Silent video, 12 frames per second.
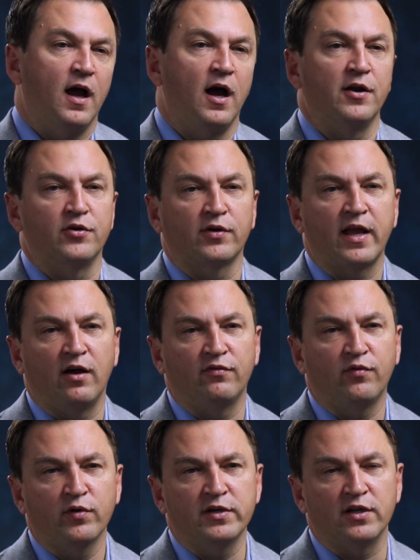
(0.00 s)
Under
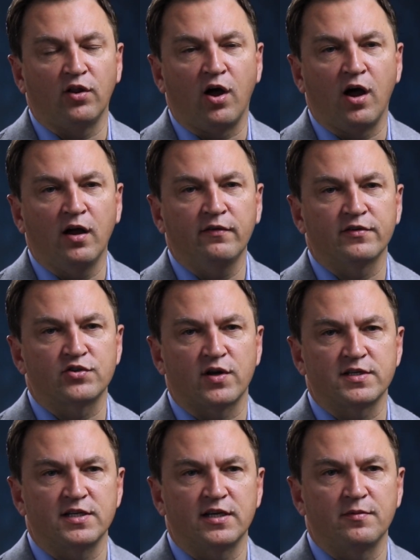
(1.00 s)
California law, if a
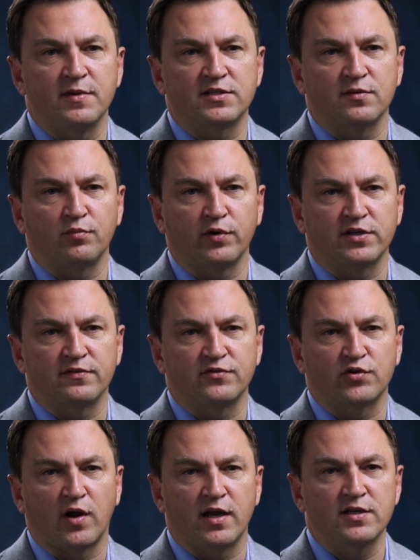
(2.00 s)
trustee commits a breach of
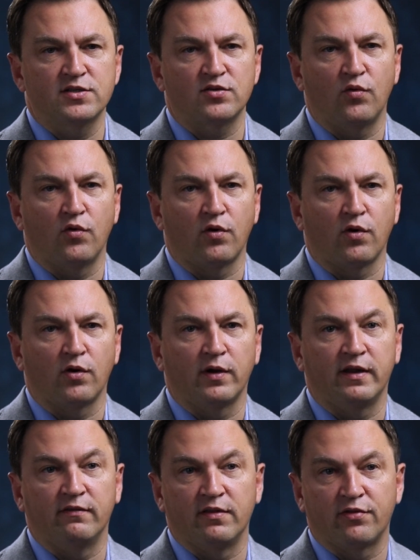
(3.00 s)
trust or
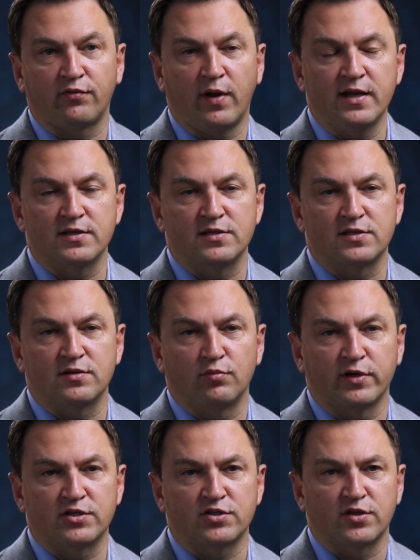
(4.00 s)
even threatens to
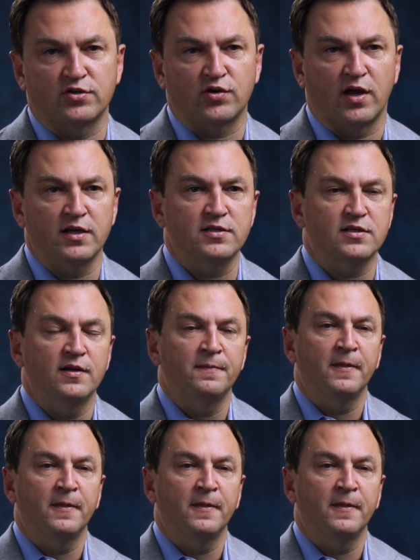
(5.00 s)
breach the trust,